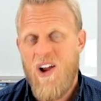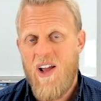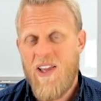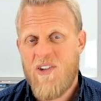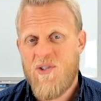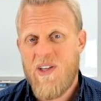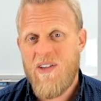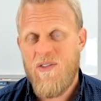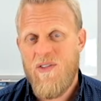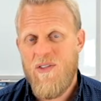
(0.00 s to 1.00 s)
electric
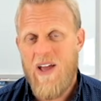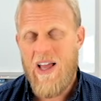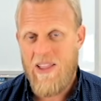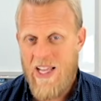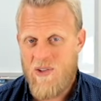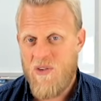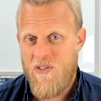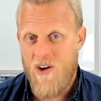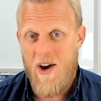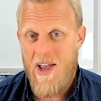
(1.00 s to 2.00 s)

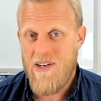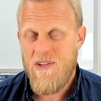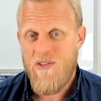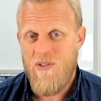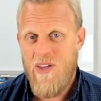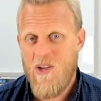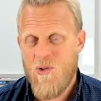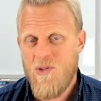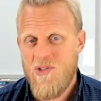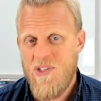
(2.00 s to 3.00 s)
electrified
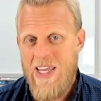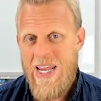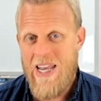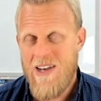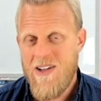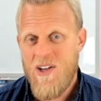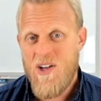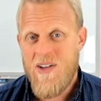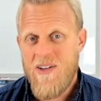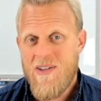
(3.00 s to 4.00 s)
vehicles in
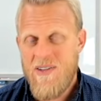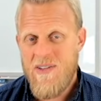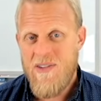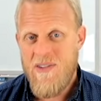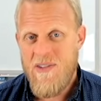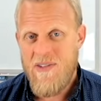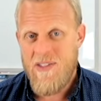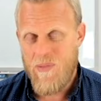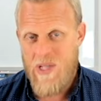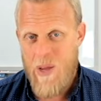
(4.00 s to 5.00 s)

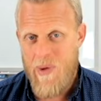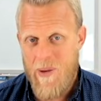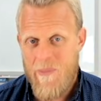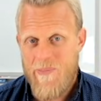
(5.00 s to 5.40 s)
September.